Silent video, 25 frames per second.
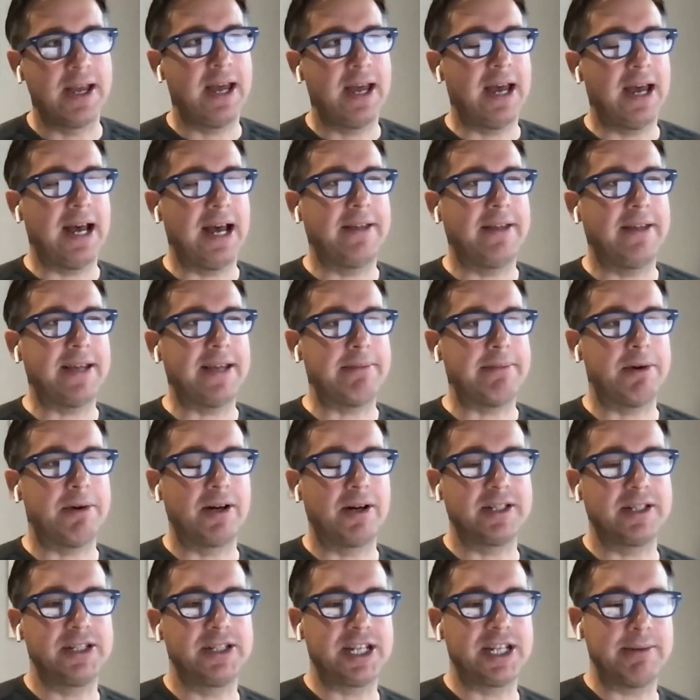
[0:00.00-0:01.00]
And that
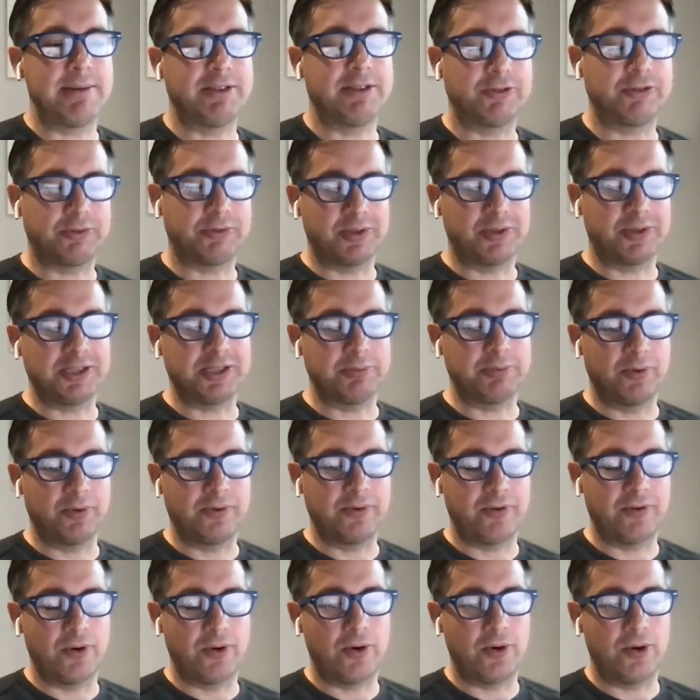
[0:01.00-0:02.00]
marketing team is responsible
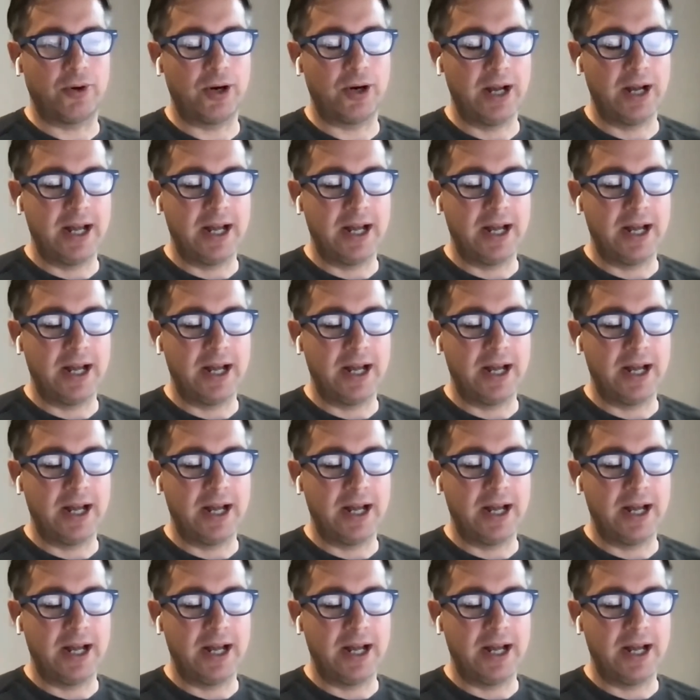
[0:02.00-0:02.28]
for